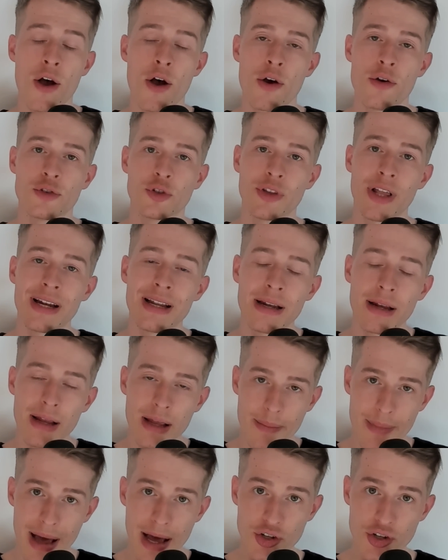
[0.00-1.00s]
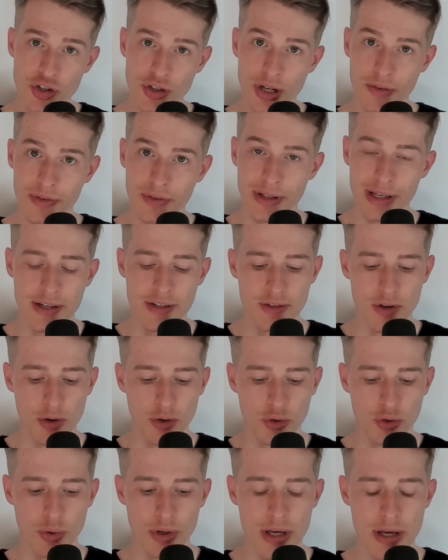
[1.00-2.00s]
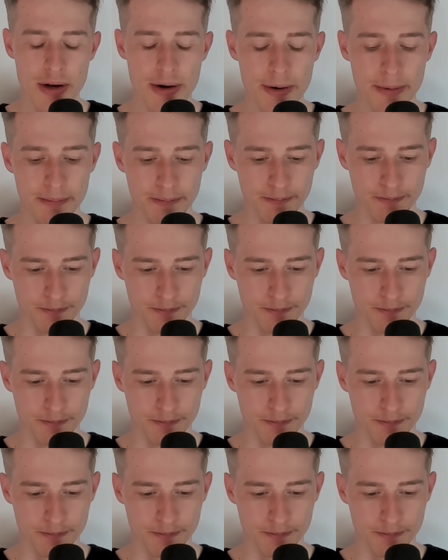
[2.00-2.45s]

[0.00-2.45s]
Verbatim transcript: So then imaginatively, he started to hear